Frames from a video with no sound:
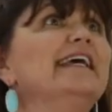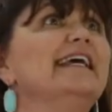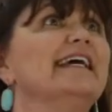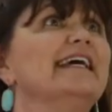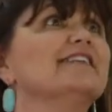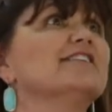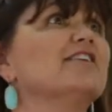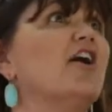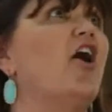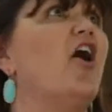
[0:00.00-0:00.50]

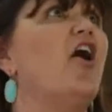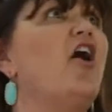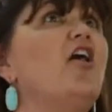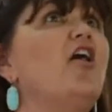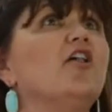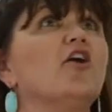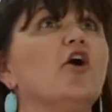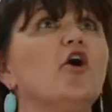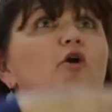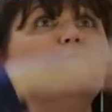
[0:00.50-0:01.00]
It's
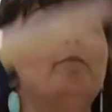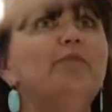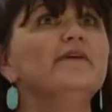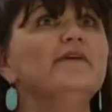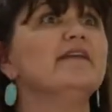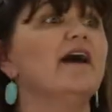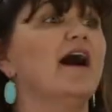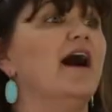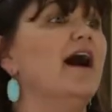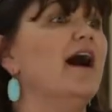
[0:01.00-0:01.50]
all
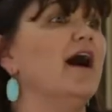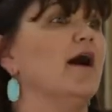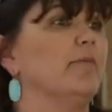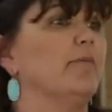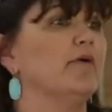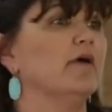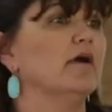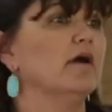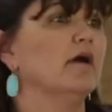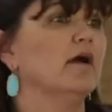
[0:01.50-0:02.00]
opened up.